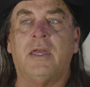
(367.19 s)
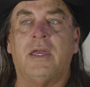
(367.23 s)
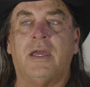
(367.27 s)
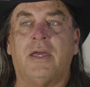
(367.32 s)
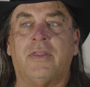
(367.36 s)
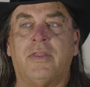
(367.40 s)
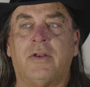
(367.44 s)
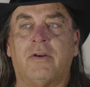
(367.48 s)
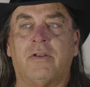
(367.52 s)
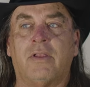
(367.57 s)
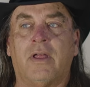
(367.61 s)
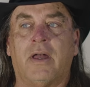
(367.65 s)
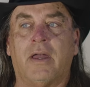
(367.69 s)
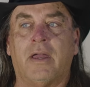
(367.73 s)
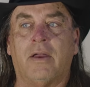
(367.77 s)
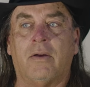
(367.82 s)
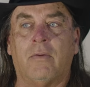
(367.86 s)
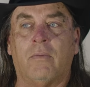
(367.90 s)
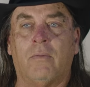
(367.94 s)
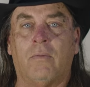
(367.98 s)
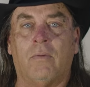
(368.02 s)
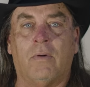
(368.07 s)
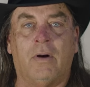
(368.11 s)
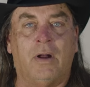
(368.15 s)
And they're like,
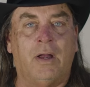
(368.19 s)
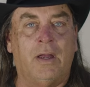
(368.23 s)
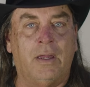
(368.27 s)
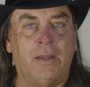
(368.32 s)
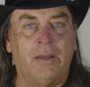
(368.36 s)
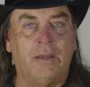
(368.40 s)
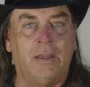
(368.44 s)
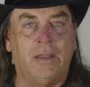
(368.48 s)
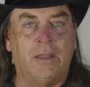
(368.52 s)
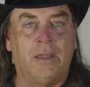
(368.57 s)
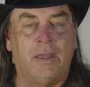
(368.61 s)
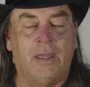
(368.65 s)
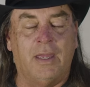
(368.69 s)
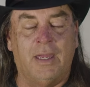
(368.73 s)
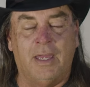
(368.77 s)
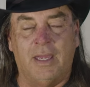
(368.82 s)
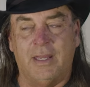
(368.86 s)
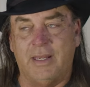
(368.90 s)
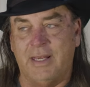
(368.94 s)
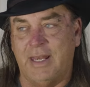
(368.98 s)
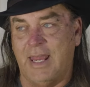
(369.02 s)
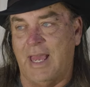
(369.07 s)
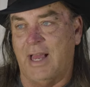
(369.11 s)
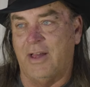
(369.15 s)
what?
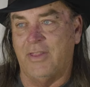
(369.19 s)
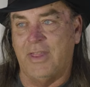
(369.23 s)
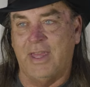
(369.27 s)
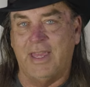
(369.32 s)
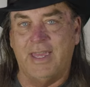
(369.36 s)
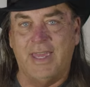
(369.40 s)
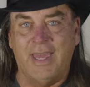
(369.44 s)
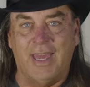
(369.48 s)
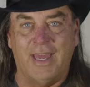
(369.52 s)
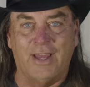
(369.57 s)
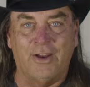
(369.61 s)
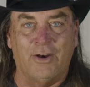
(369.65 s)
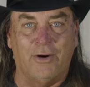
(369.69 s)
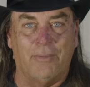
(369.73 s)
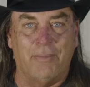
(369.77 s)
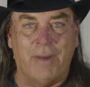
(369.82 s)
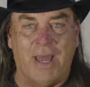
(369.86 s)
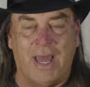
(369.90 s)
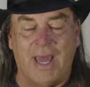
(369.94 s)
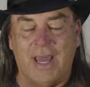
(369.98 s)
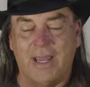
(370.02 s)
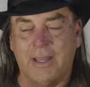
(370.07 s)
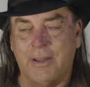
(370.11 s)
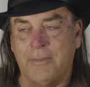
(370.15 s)
And now they can't go
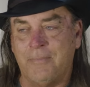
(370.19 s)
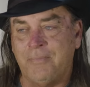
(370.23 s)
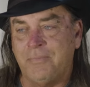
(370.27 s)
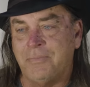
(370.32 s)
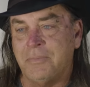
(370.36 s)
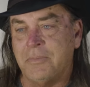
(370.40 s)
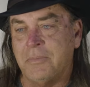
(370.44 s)
back.